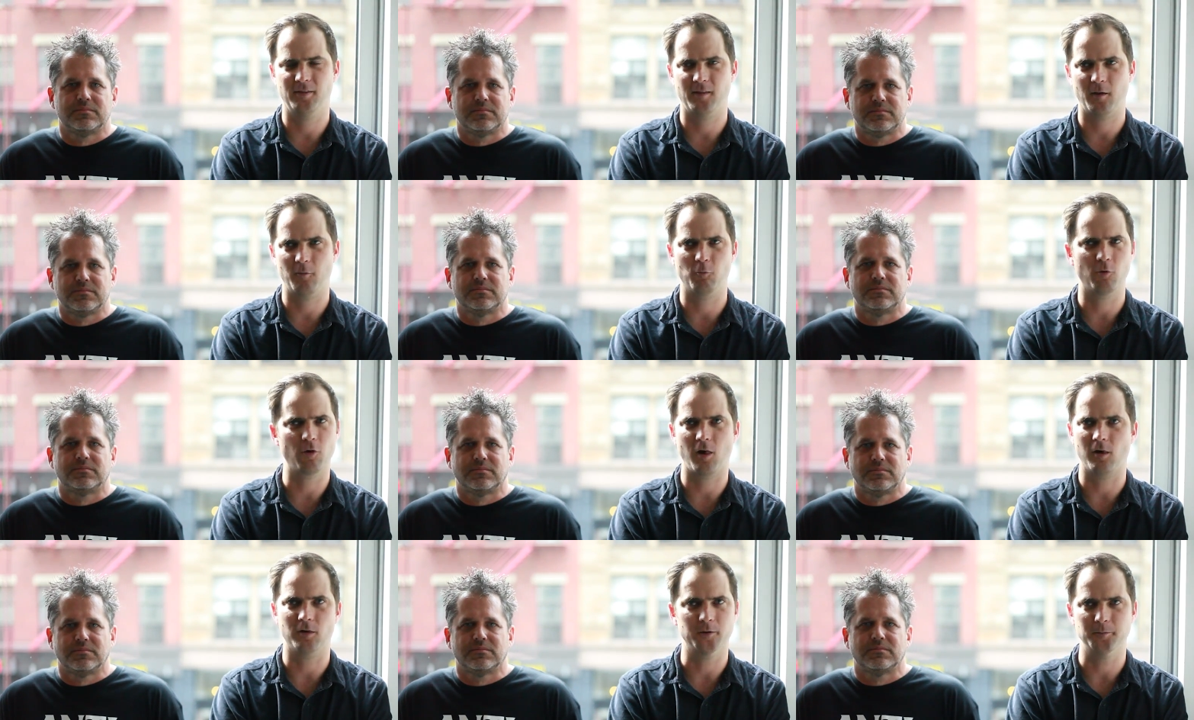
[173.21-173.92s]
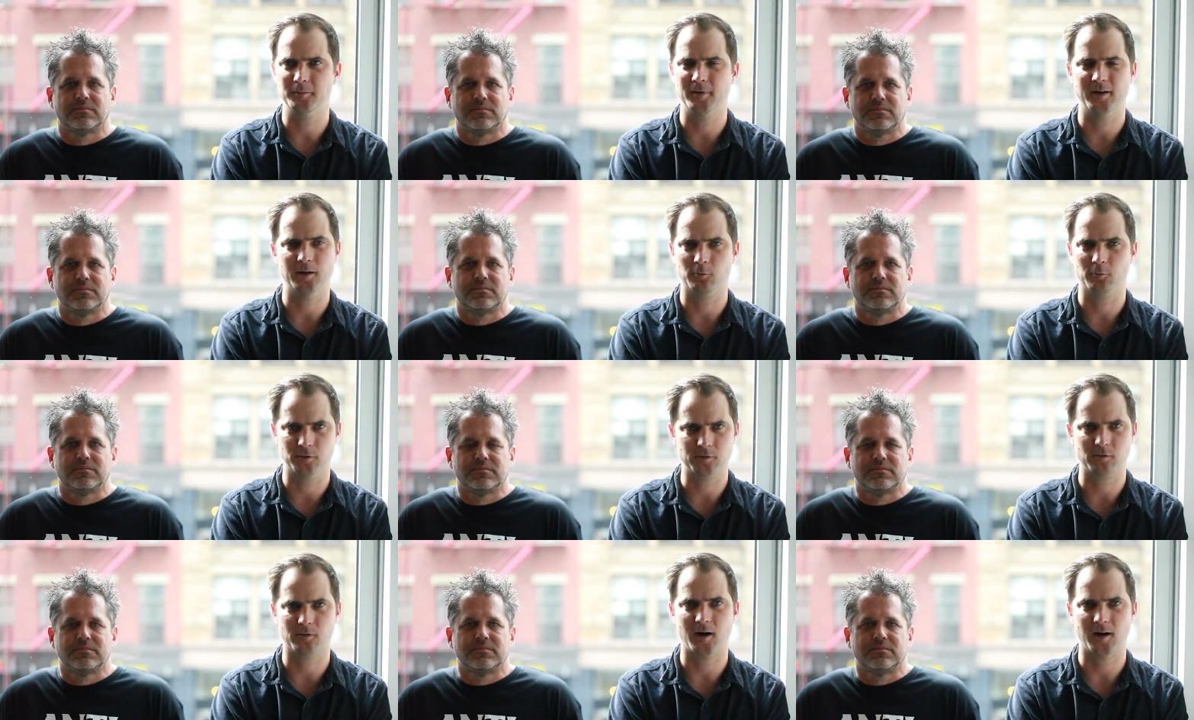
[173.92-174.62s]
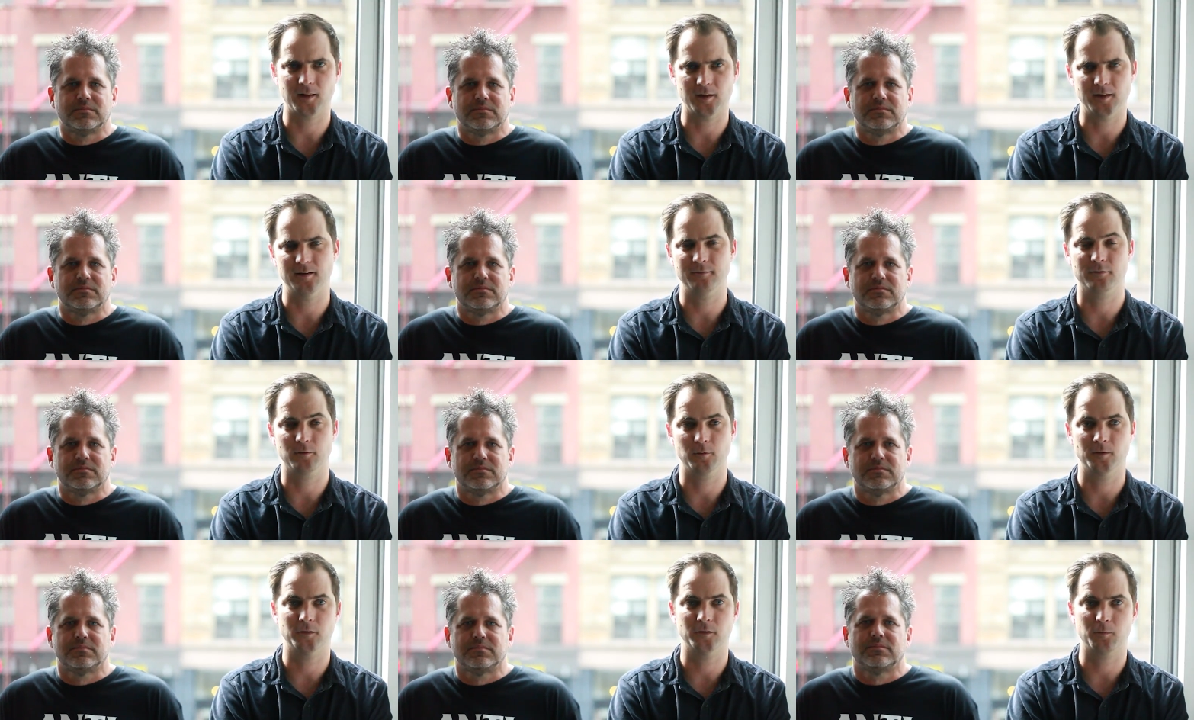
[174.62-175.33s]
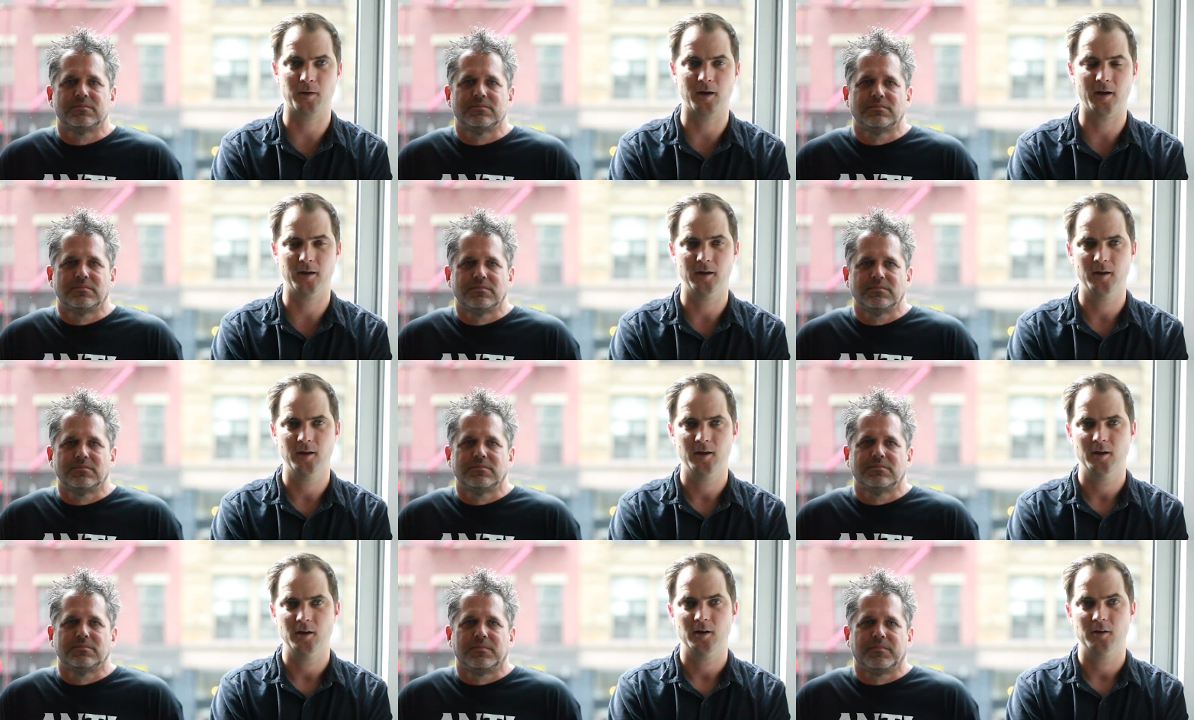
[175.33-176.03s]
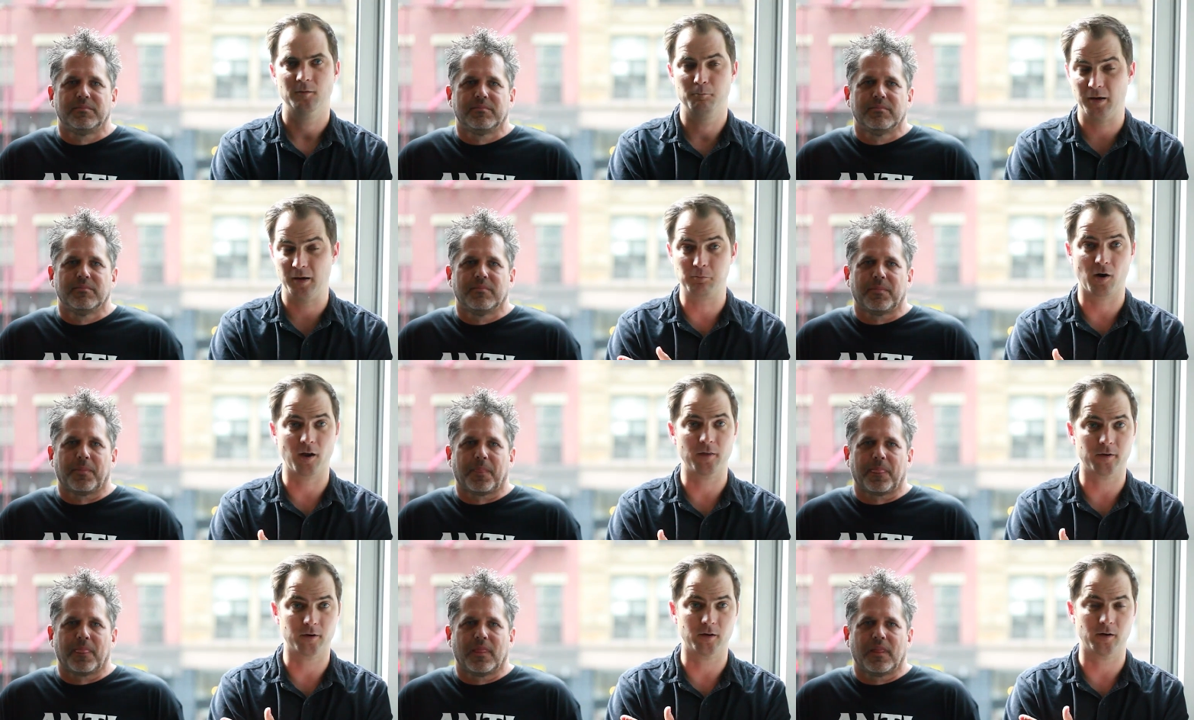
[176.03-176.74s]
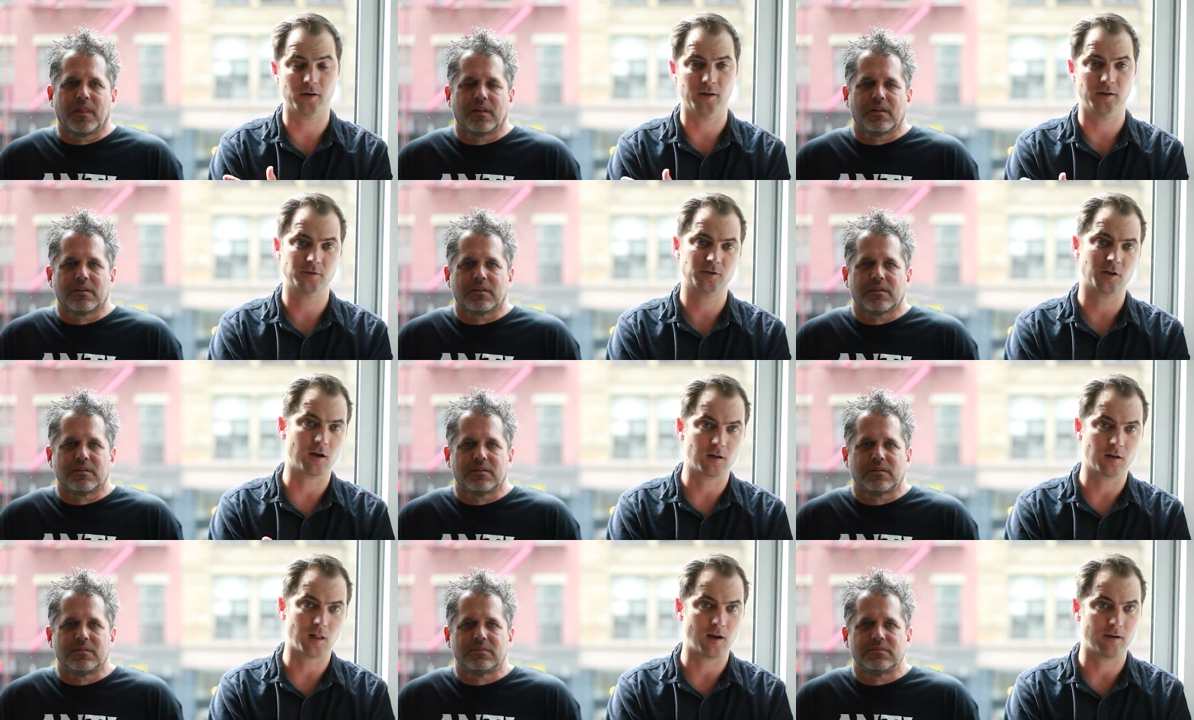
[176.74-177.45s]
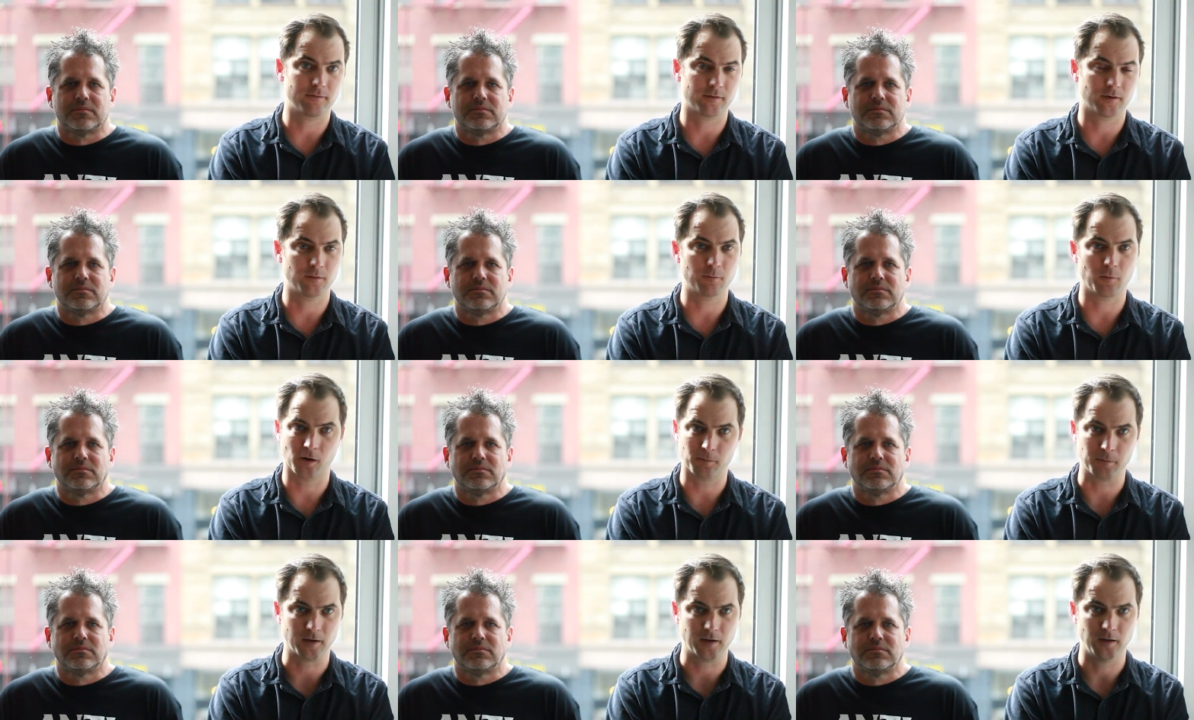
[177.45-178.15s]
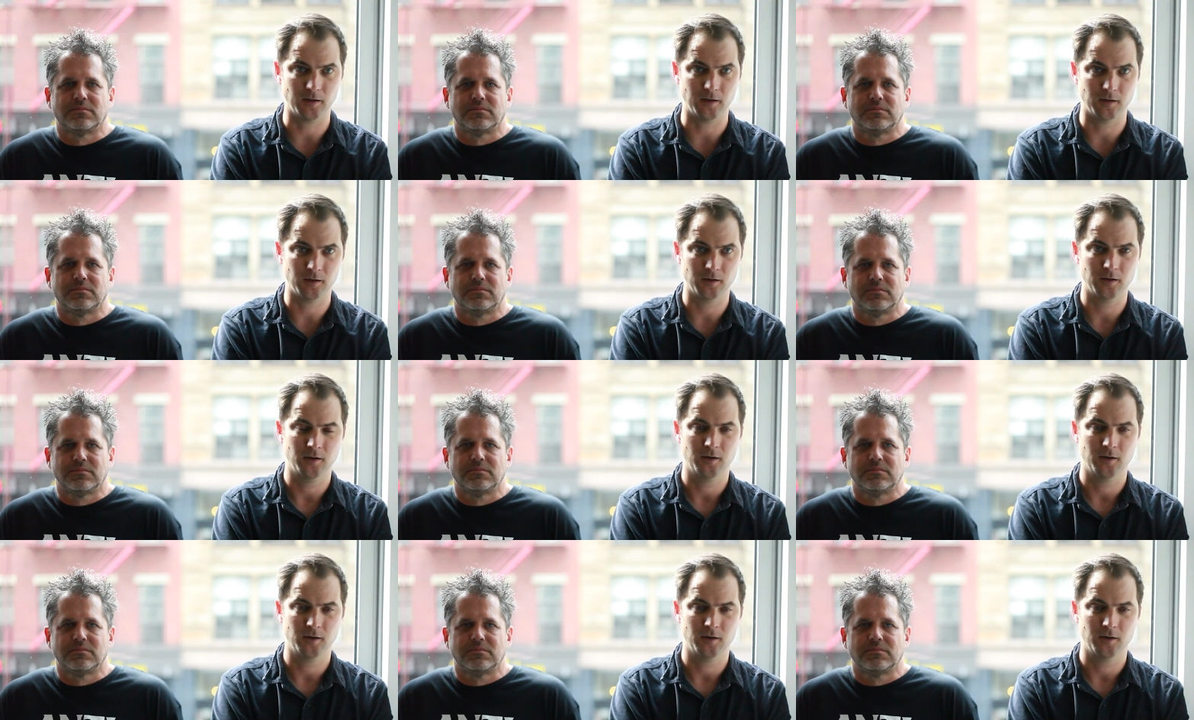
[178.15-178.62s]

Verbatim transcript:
Speaker 1: and we'll all admit it, were directly influenced by Big Brother and Sean Cliver and Mark McKee,